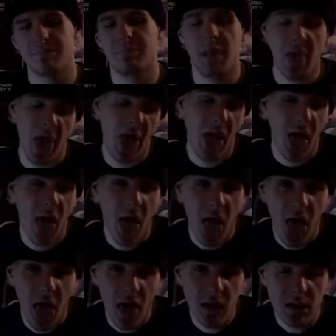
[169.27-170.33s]
bleh.
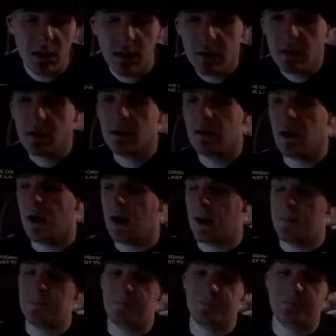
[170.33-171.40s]

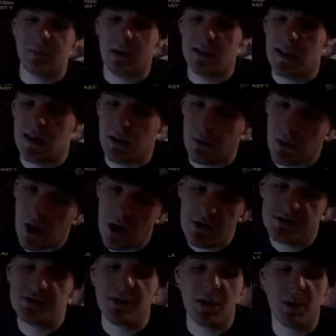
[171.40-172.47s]
Now,
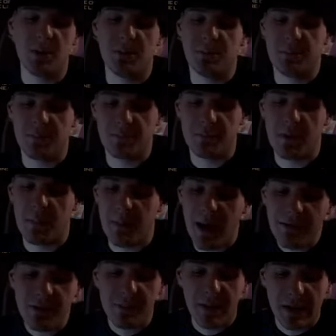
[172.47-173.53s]
also,
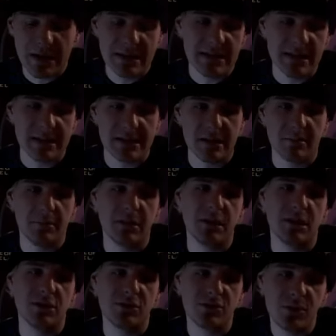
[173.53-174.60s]
about the parry system,
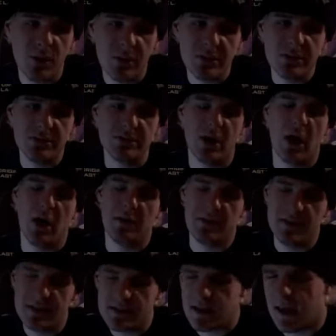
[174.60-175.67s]
the controls on
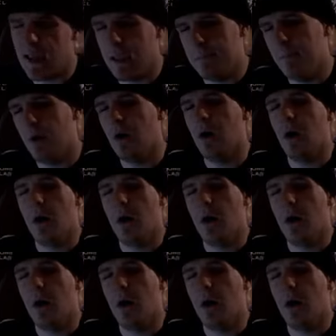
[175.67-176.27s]
this game